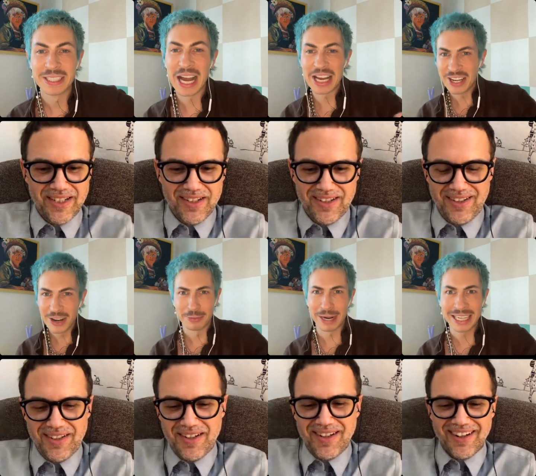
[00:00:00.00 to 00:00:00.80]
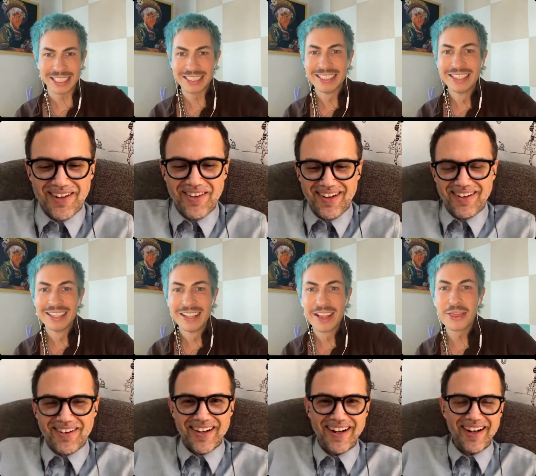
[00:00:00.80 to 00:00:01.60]
Speaker 1: I know, right?
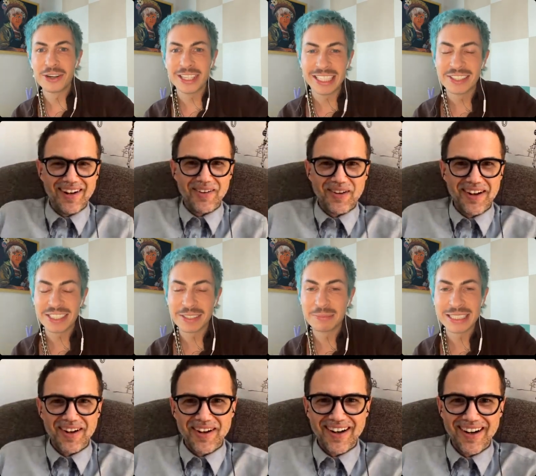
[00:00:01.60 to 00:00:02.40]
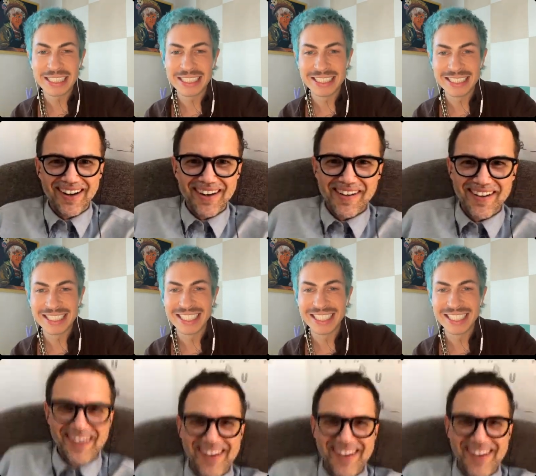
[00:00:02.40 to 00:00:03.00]
Yeah. thirty years in business.